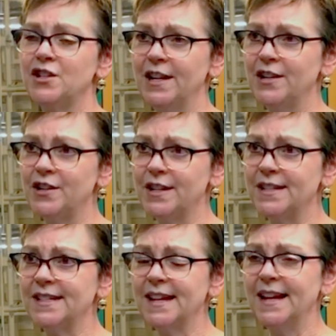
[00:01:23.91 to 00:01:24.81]

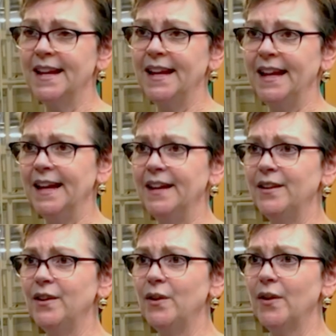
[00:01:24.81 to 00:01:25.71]
changes
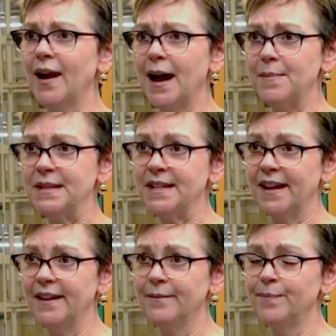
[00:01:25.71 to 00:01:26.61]
in your
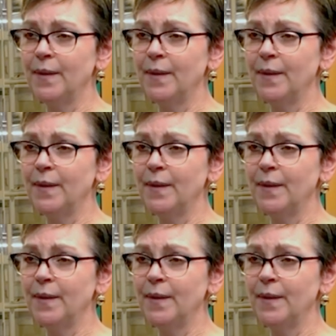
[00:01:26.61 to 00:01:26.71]
appetite.